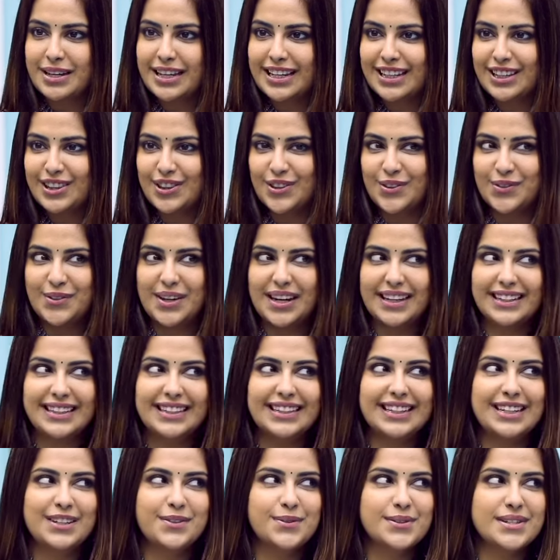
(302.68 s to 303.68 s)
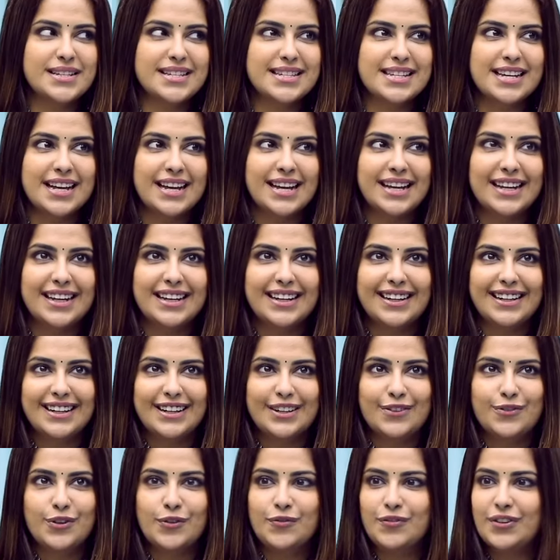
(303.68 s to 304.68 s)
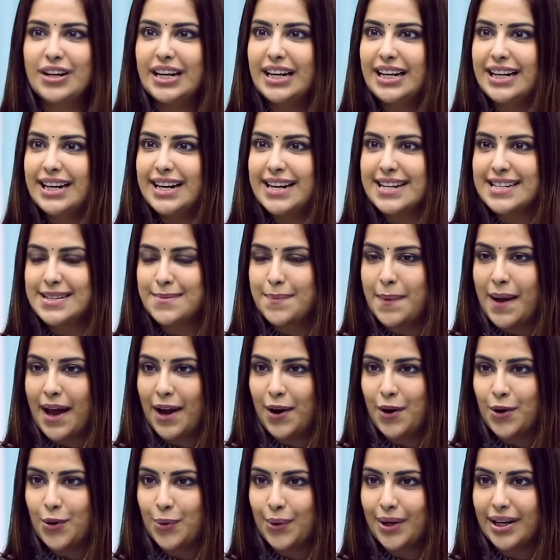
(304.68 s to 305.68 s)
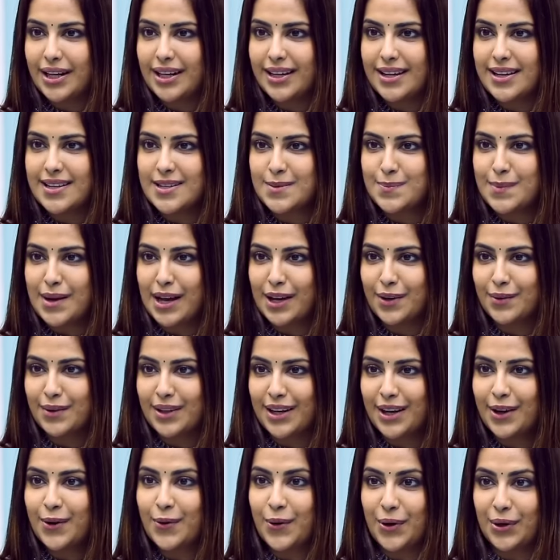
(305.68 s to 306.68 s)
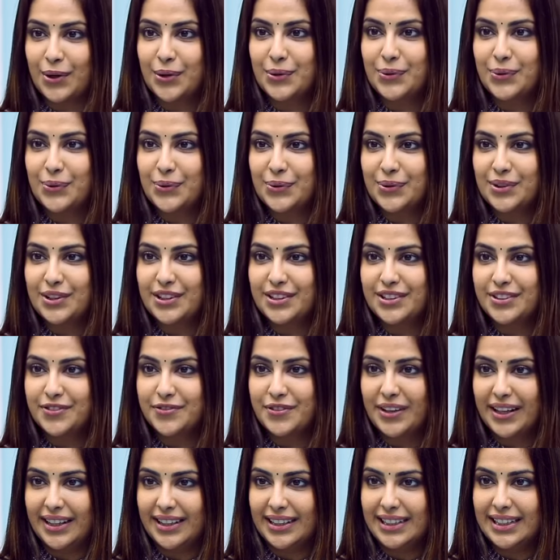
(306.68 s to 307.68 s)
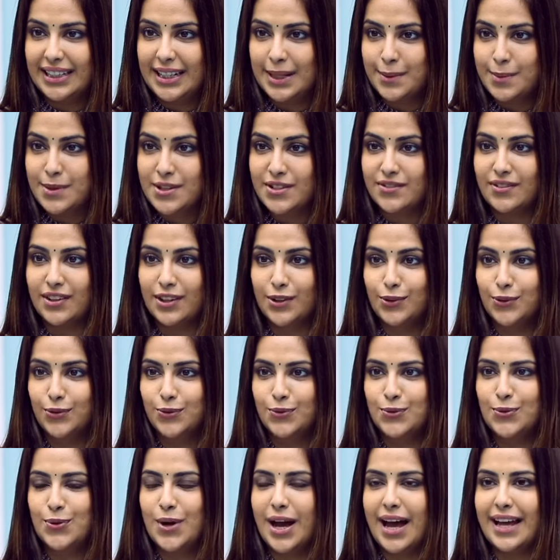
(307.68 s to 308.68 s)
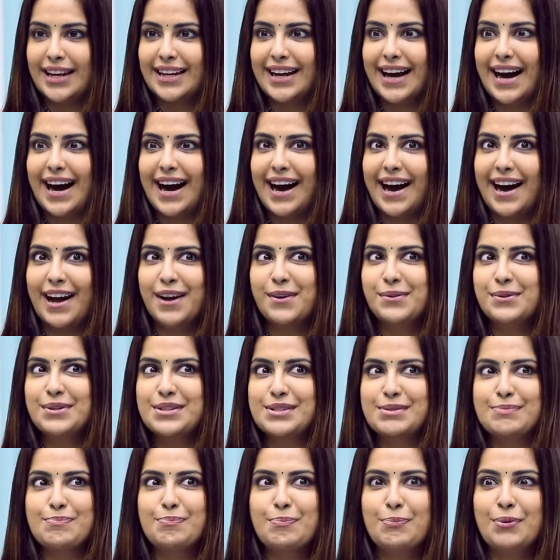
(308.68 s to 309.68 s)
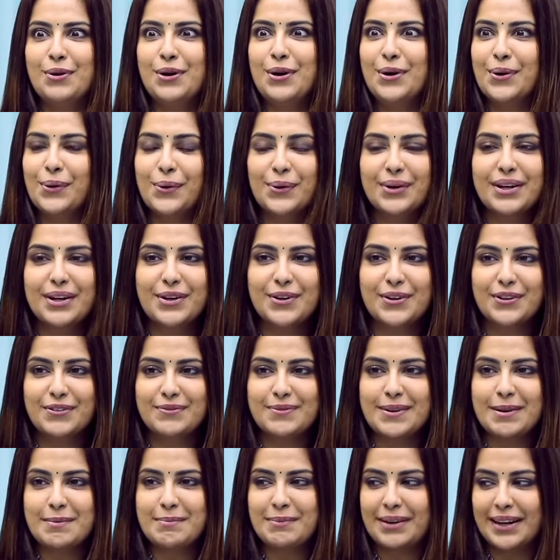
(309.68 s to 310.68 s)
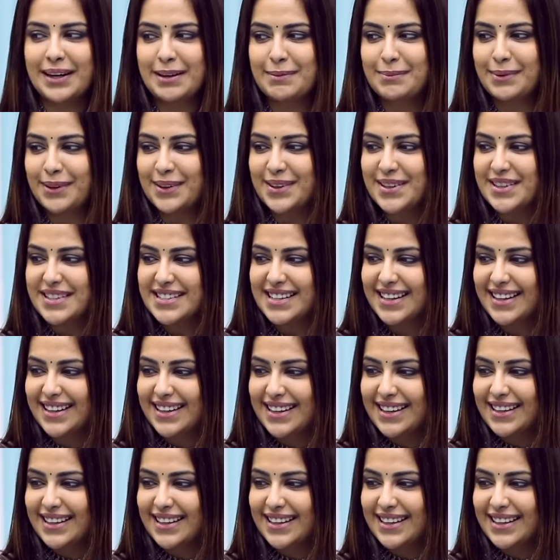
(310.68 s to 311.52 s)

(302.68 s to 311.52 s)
to be Indu. I think it was 15 days back or 20 days back when I got to know the final name is Vadhu and I was blown out of my mind because